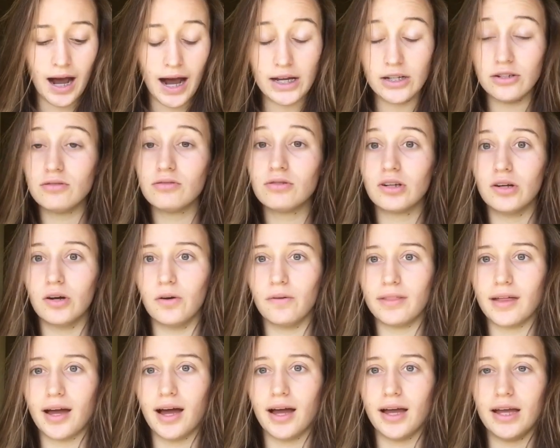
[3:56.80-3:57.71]
I do
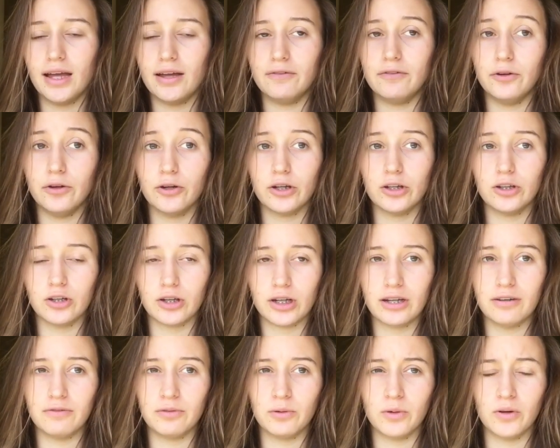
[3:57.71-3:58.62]
know that if you're
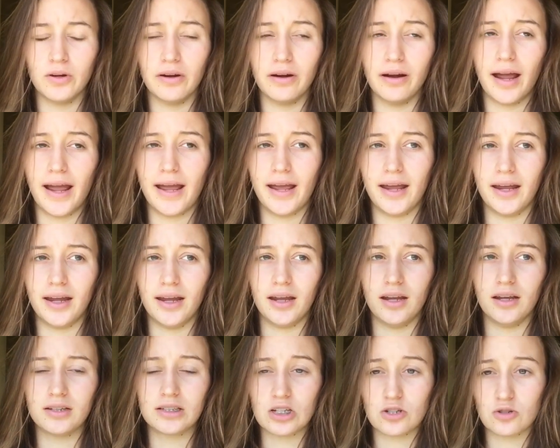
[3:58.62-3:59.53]
looking for
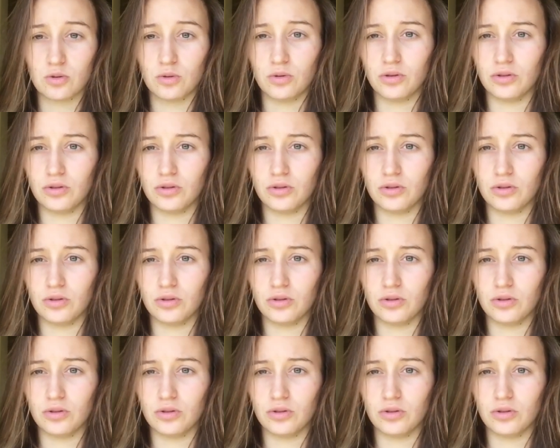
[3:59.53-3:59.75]
a essential